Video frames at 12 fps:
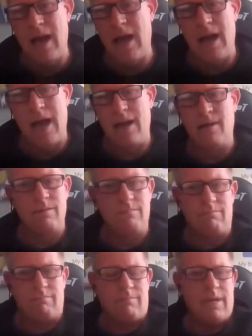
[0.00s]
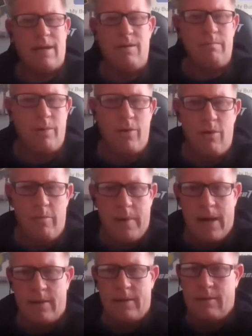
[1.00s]
i don't i don't bother
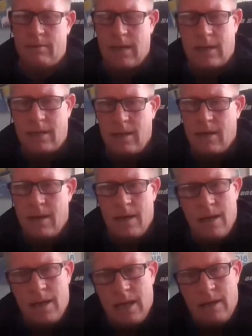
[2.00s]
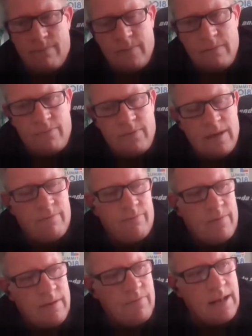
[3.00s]
about it like if if if
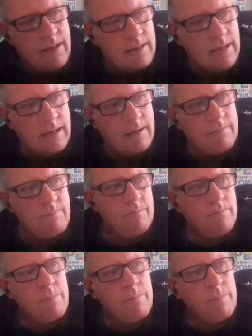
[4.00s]
if that thing